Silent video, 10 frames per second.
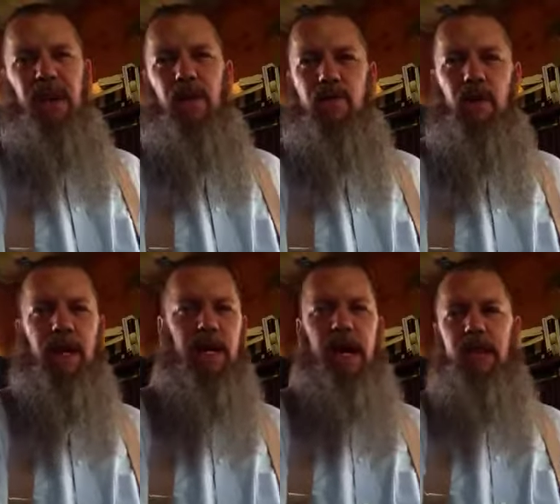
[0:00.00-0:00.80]
you know,
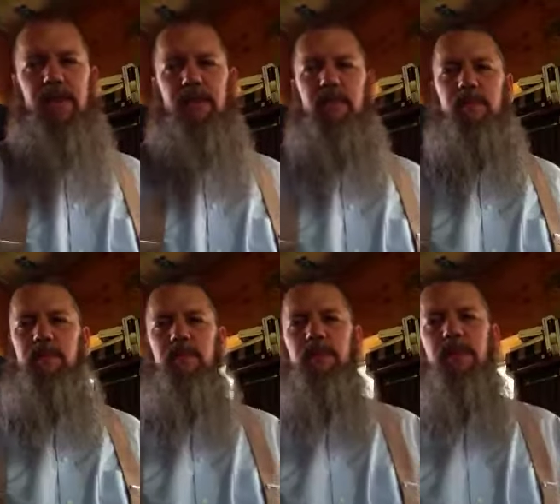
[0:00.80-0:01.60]
frankly, I'd
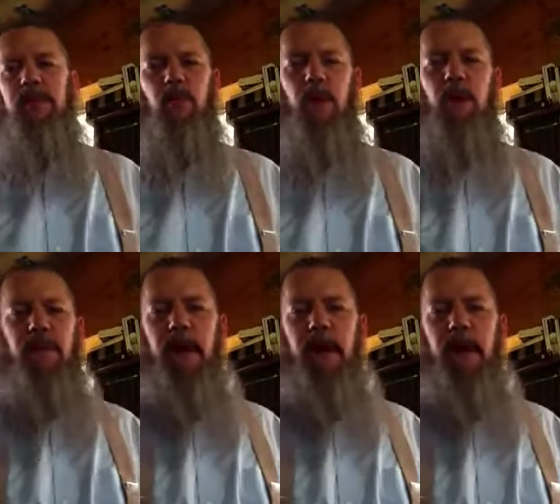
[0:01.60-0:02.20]
be square with you.